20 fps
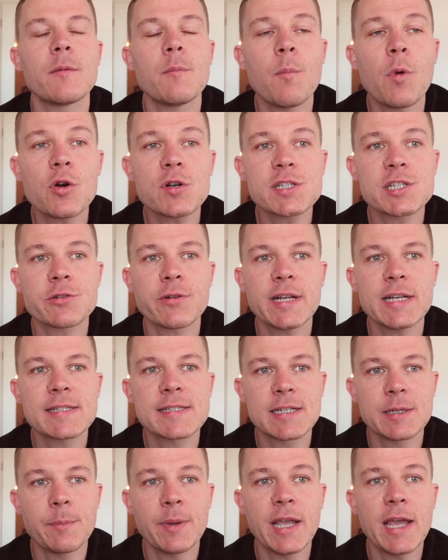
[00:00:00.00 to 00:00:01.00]
most
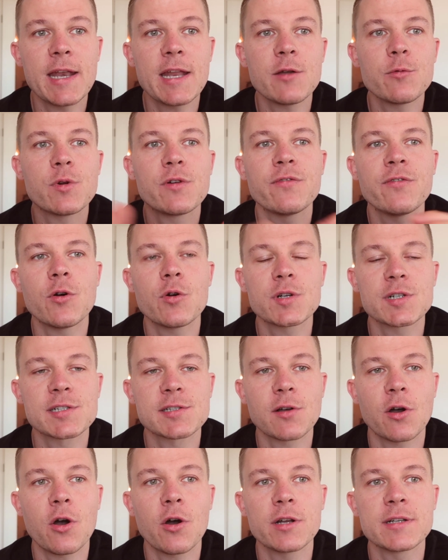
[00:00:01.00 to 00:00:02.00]
traders in the beginning will
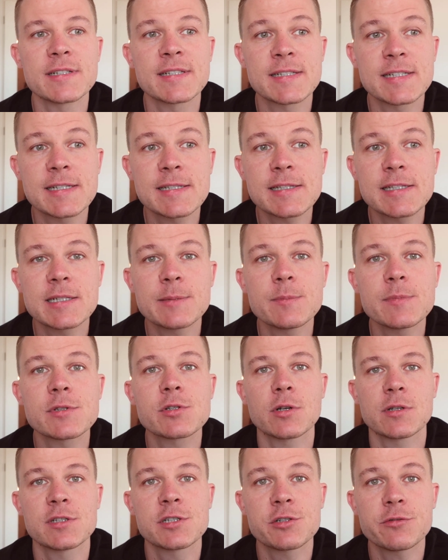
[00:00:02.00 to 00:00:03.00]
focus on
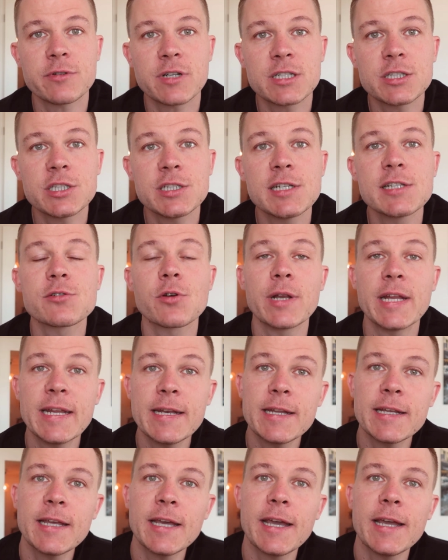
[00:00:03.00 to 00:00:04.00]
systems, on strategies, on
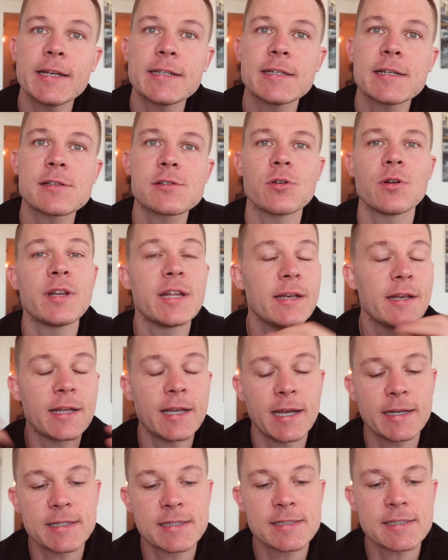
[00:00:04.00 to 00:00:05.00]
indicators, on
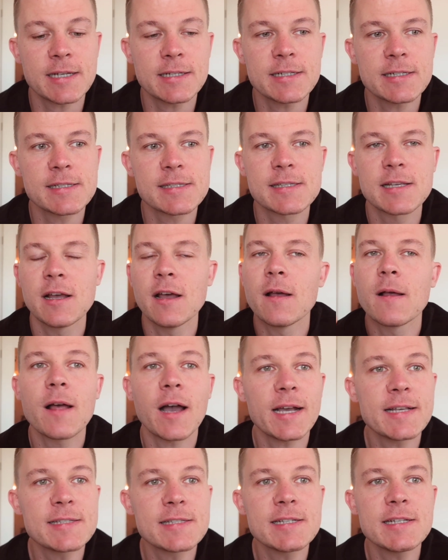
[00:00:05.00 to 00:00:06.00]
indicator settings.
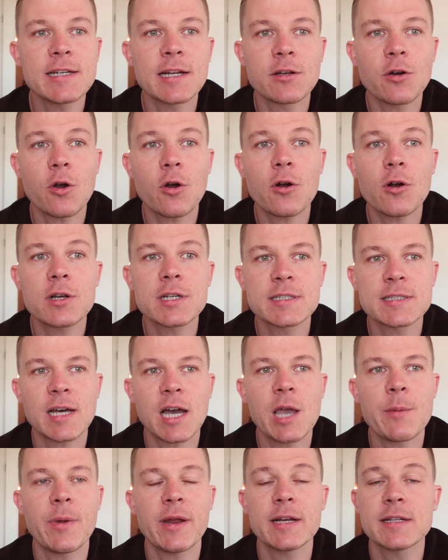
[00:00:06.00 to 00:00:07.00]
I see that all the
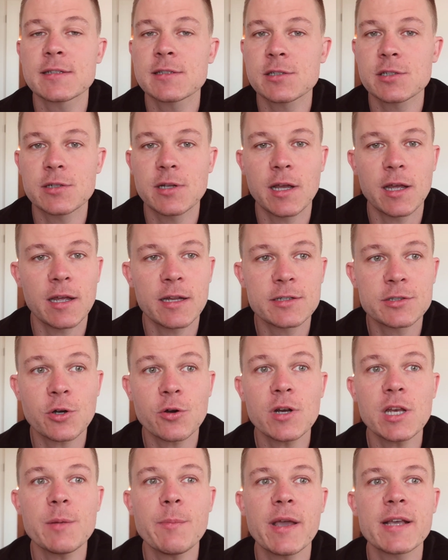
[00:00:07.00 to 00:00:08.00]
time, and it
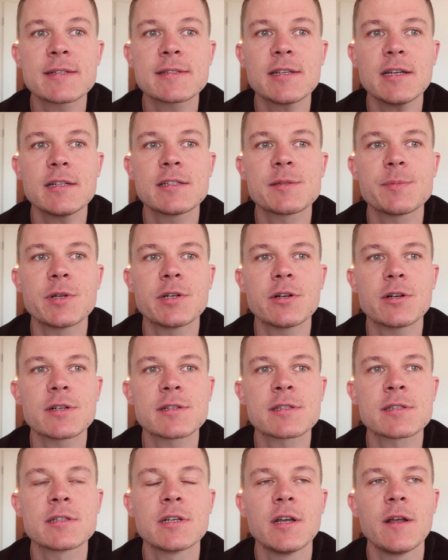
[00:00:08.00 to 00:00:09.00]
totally makes sense
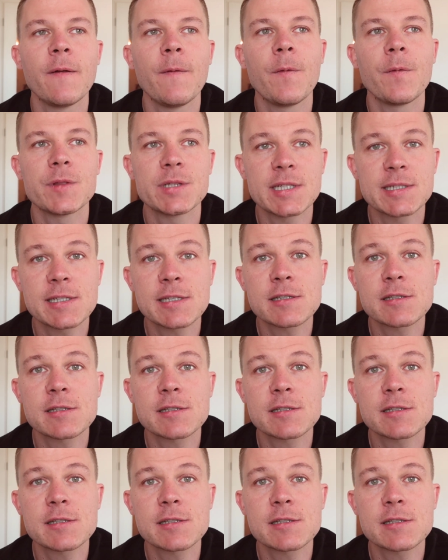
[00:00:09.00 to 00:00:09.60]
because this